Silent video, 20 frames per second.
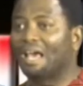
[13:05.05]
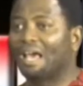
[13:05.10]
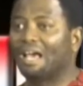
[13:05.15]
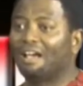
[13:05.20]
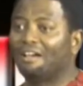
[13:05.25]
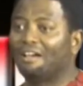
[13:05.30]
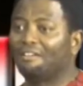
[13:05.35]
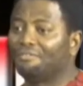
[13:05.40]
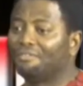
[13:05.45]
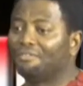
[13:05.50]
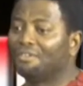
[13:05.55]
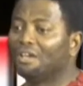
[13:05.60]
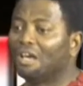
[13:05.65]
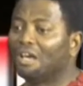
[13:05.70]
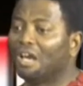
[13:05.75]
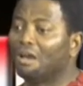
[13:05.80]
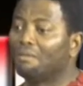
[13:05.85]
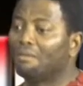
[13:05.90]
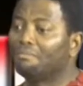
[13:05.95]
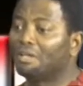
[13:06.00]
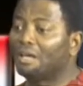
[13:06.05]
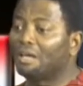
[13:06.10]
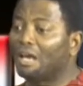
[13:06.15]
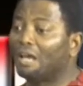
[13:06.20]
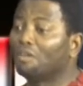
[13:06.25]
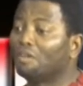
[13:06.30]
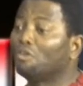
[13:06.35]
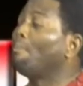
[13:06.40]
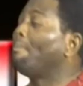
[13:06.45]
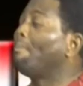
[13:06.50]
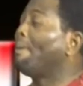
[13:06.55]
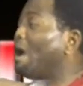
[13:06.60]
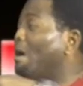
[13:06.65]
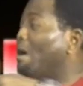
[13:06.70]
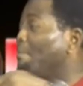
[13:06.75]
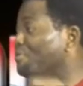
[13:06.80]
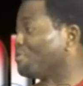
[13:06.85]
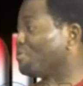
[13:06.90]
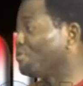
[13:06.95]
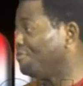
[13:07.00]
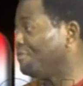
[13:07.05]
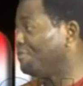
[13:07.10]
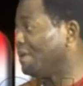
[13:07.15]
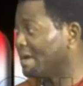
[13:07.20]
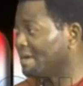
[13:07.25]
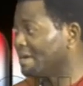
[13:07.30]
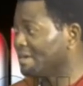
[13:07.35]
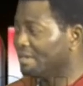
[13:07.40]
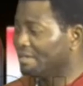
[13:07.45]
I have an OBA approval